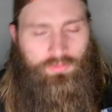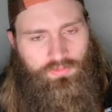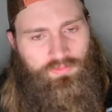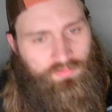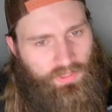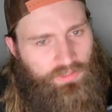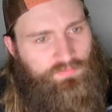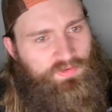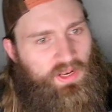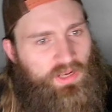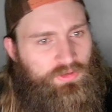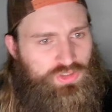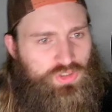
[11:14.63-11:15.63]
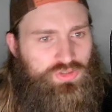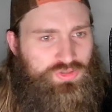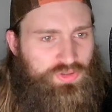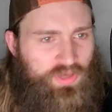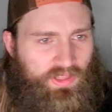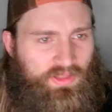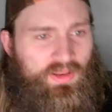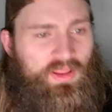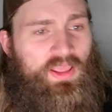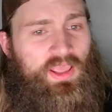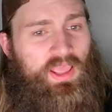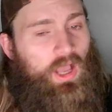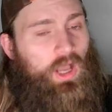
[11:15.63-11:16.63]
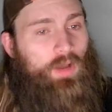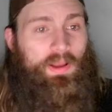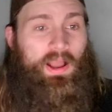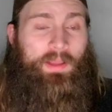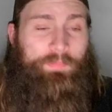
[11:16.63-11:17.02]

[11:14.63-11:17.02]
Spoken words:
Lando Venata Charles Jourdain. I